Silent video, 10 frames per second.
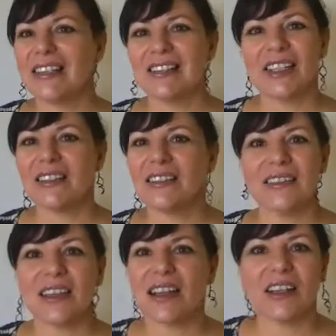
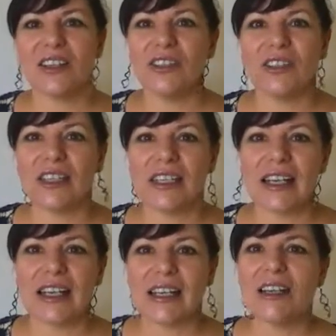chances are you're not going to
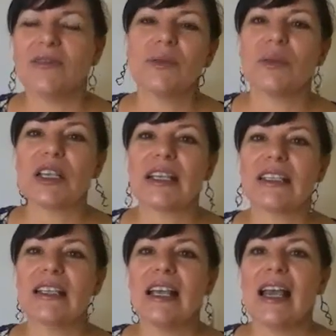get any of them done.